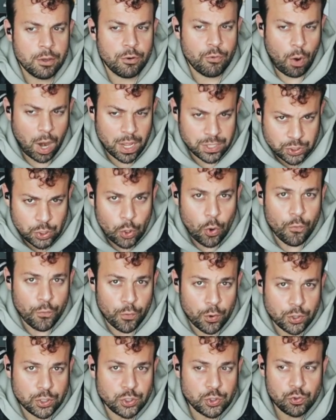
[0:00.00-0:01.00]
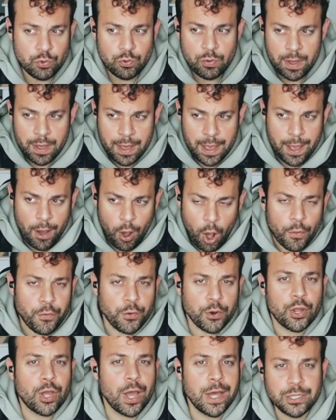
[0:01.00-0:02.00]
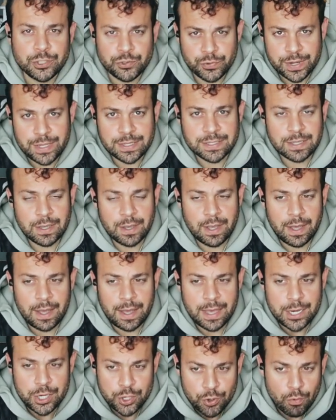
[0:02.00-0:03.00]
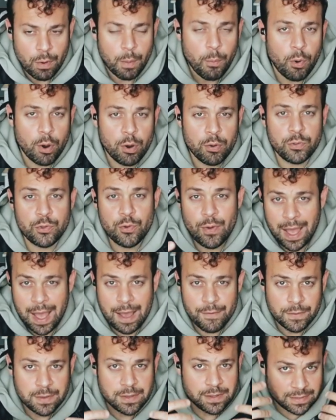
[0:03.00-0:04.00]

crossover to other countries in Europe where you have